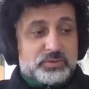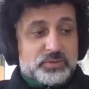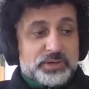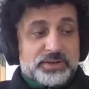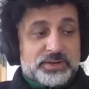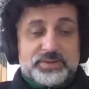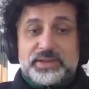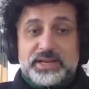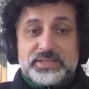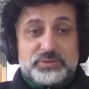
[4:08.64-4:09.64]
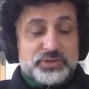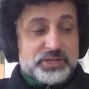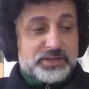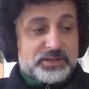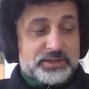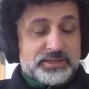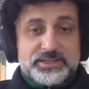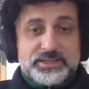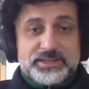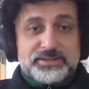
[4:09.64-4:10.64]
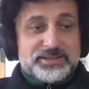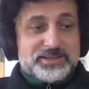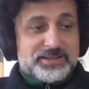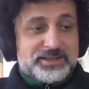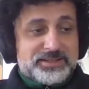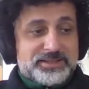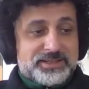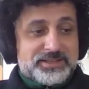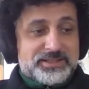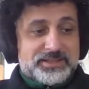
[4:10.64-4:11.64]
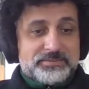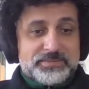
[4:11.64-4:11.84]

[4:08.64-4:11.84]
Okay, thanks for sharing these insights. I